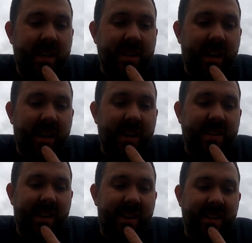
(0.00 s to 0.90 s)
is, like I
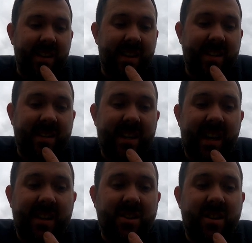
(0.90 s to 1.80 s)
said, is to
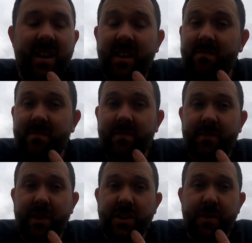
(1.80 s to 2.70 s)
actually
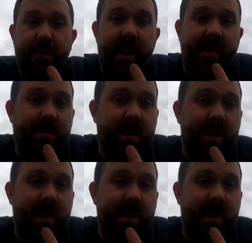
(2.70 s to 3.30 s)
freeze your frames.